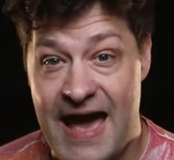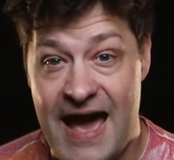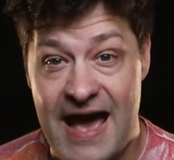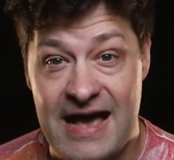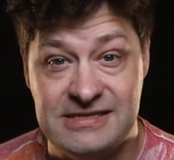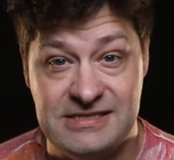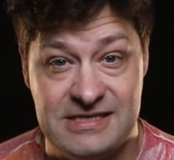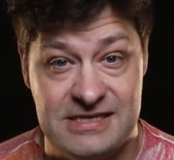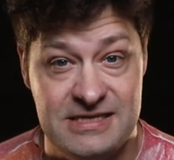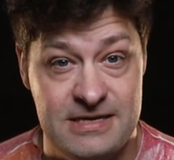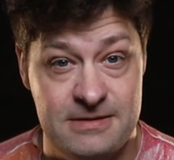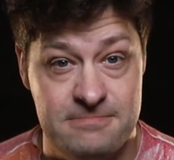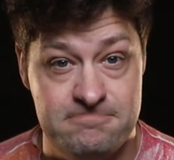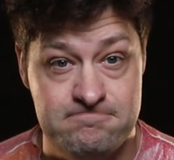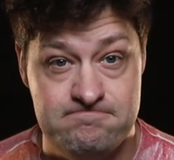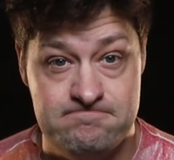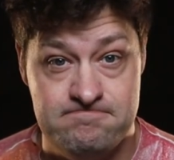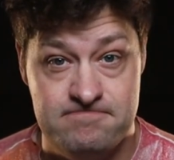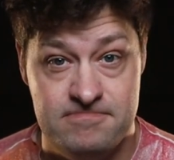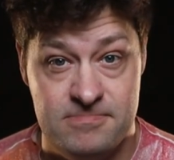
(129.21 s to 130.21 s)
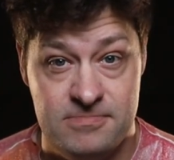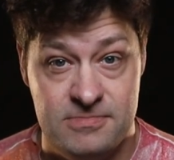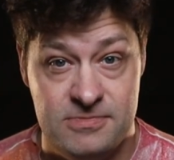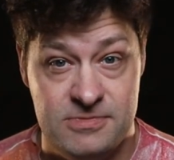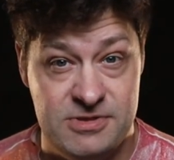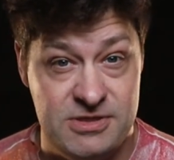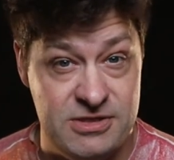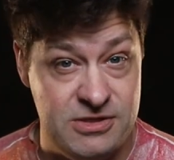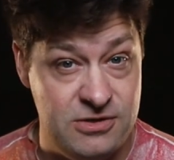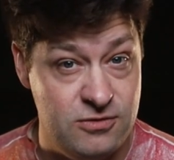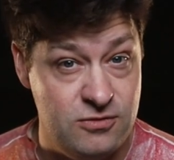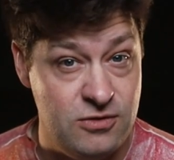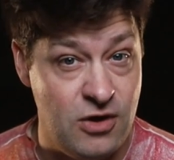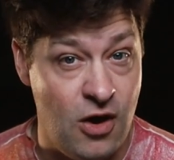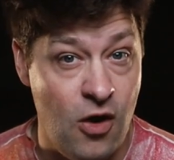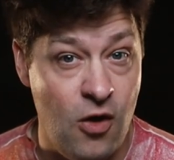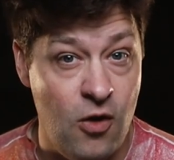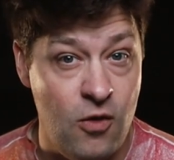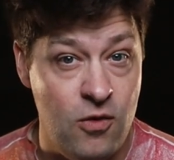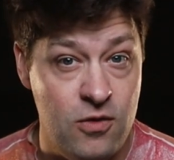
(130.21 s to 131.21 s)
asked them, do you
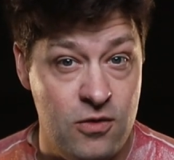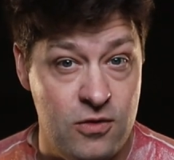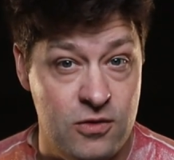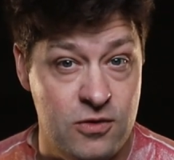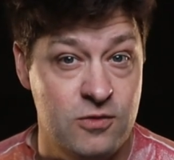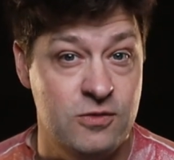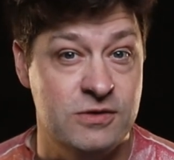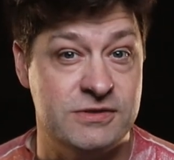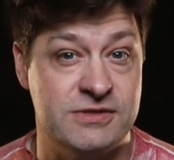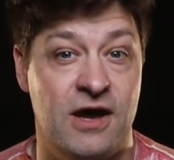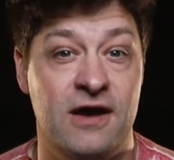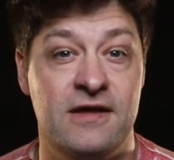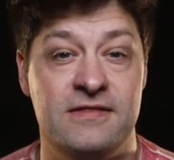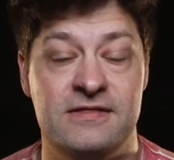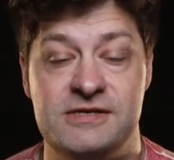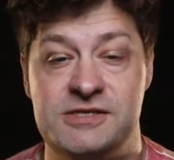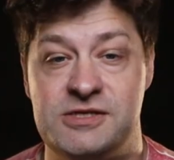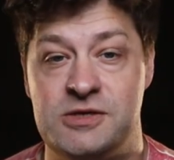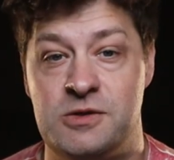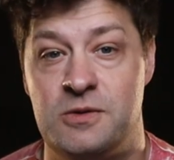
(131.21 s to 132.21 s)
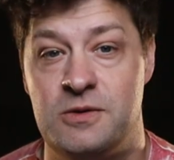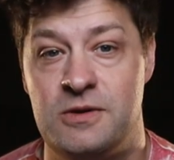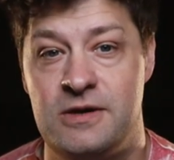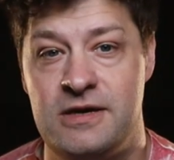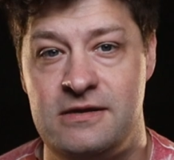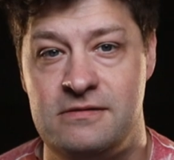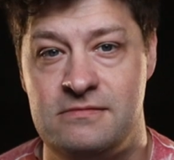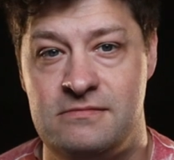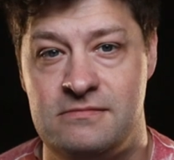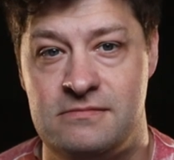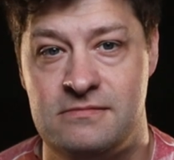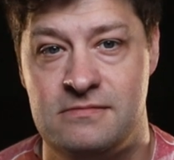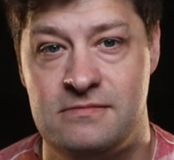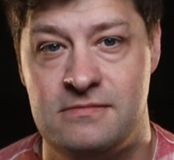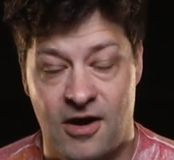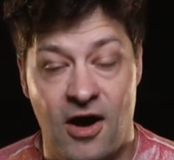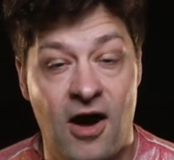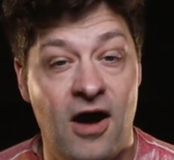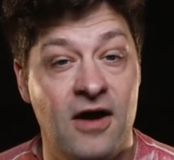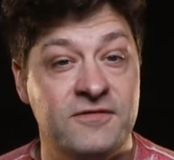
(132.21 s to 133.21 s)
know who is on this coin?
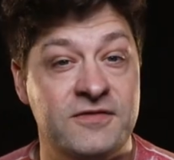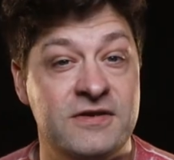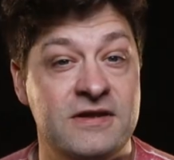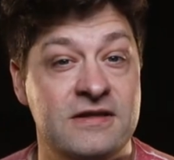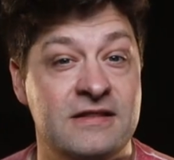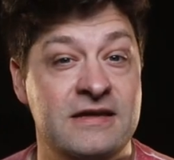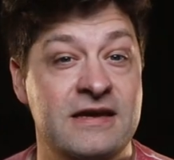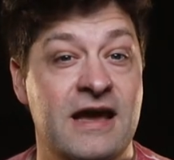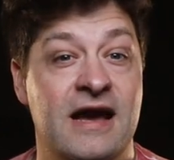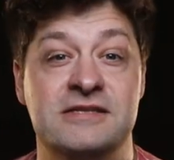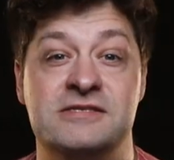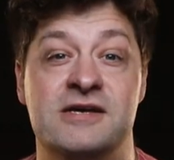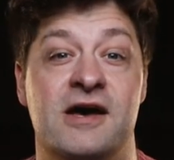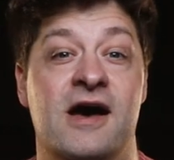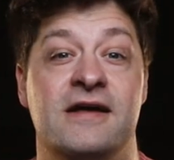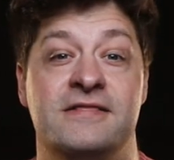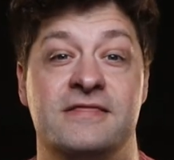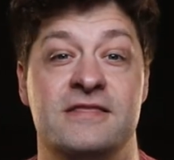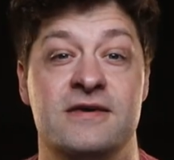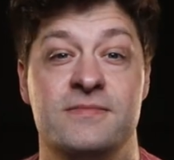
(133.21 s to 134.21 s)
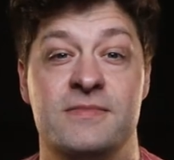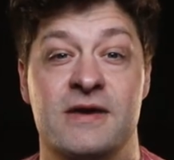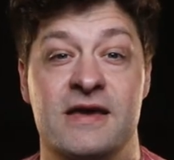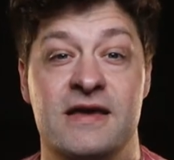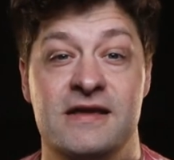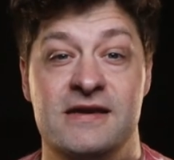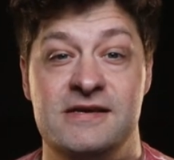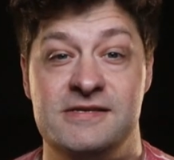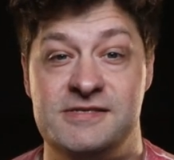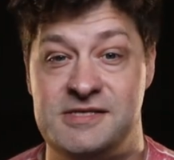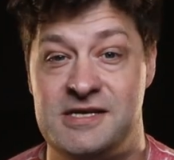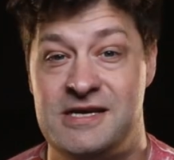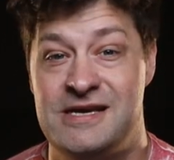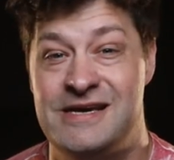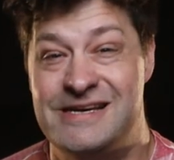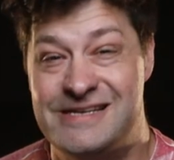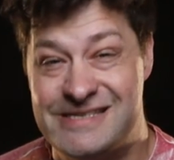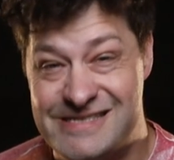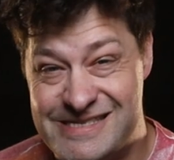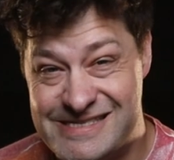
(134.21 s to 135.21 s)
Confidently I taught them it is
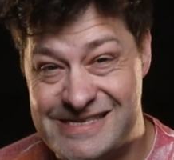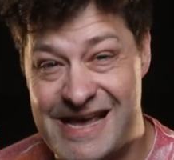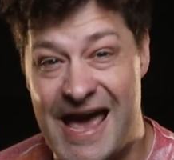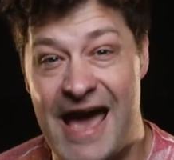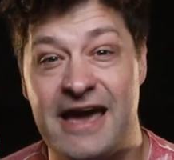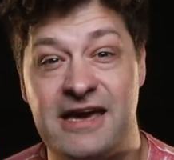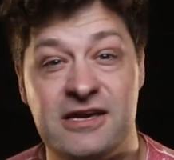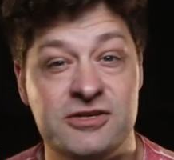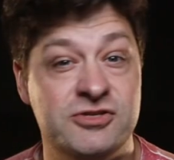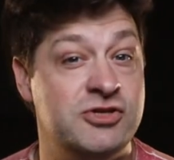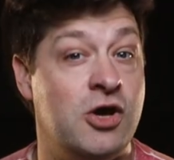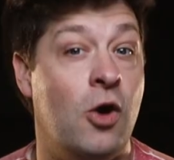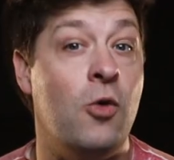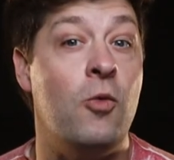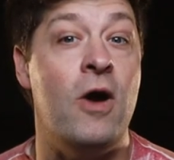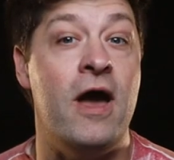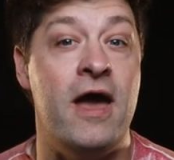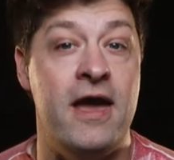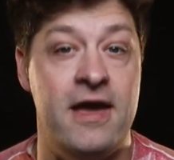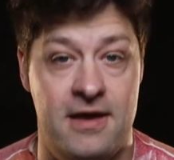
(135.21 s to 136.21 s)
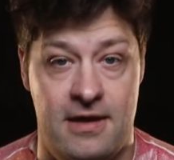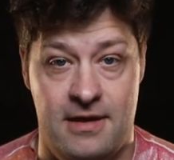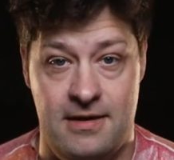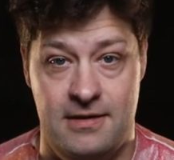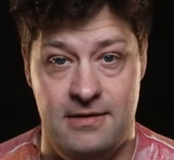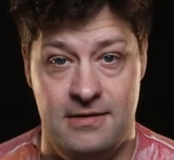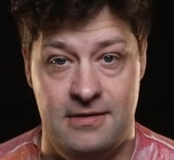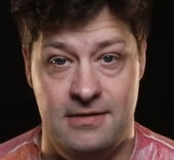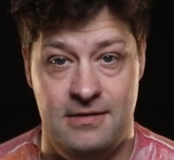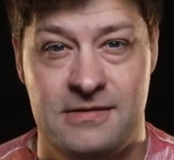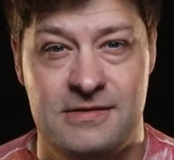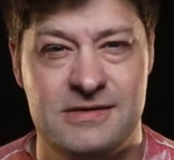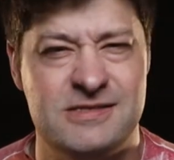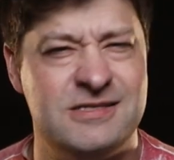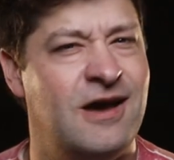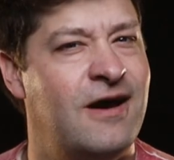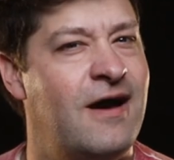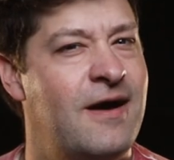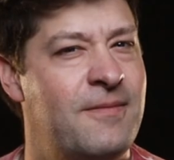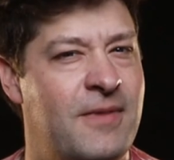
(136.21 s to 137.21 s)
Sacagawea. This
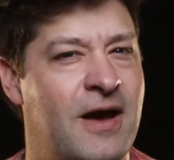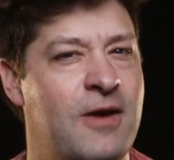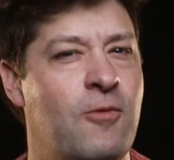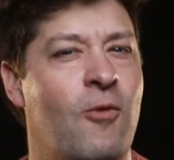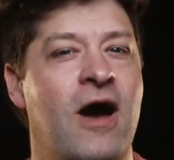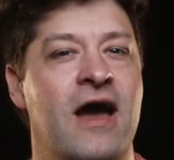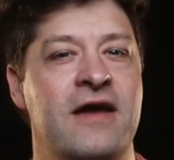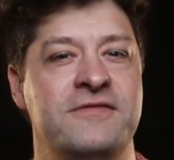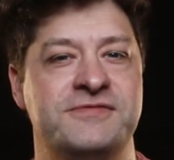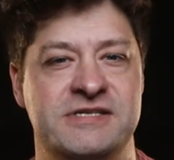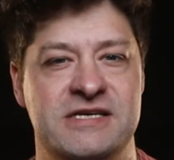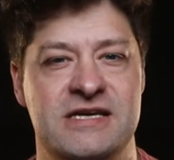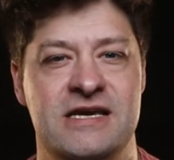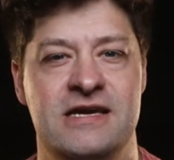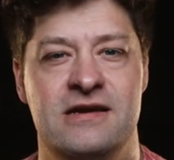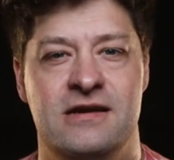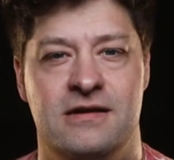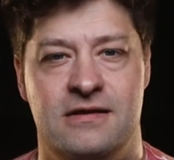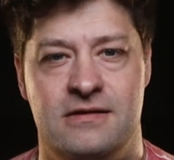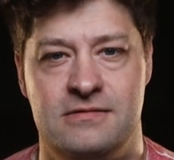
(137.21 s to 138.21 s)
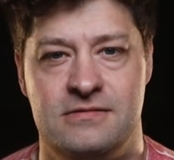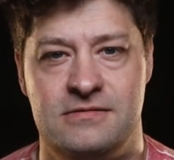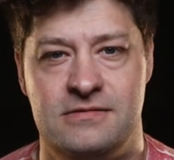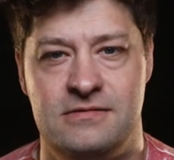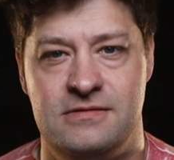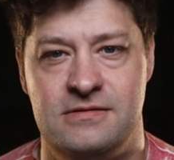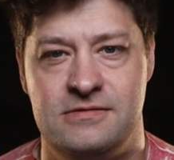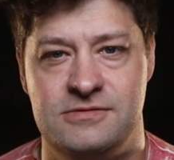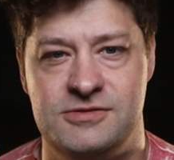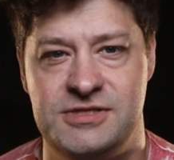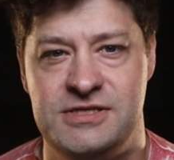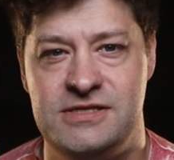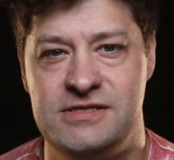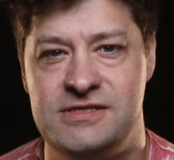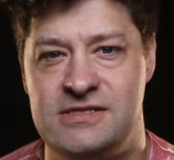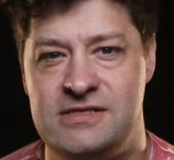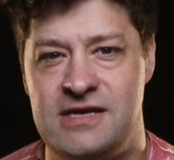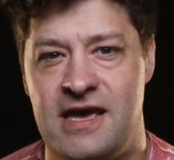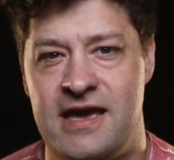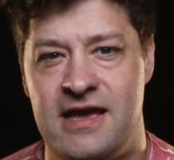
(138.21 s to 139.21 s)
caught my wife's ear. She
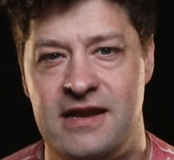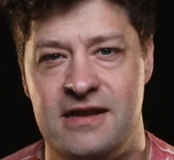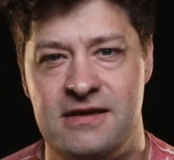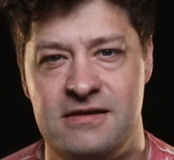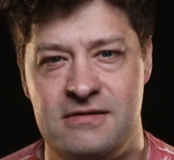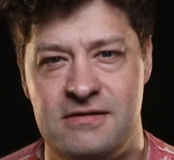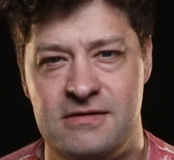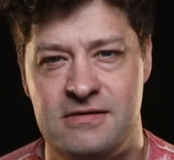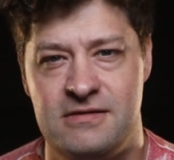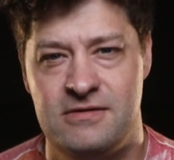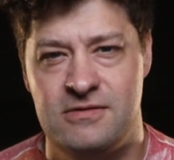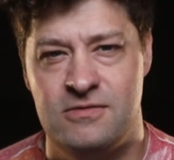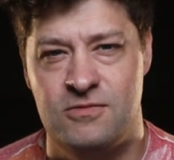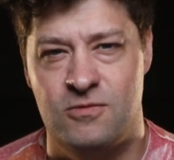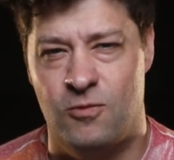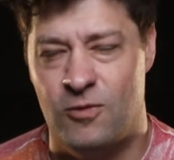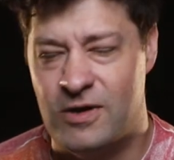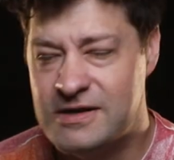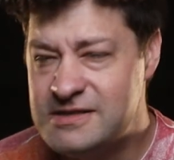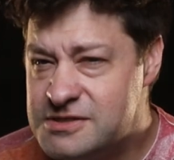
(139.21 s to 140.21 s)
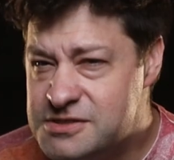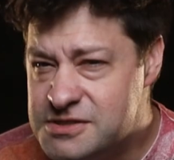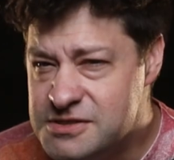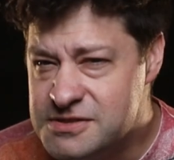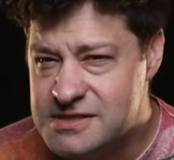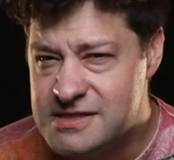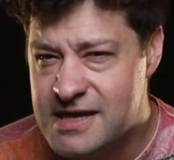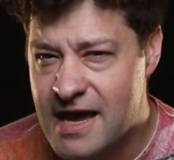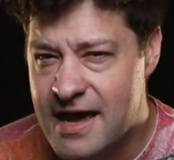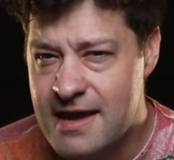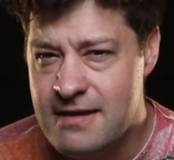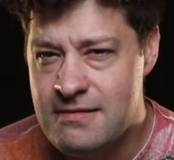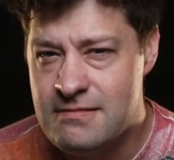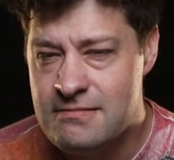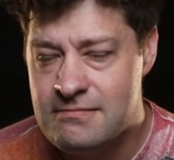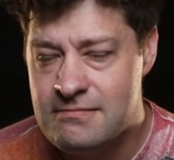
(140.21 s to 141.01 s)
said, what did you say?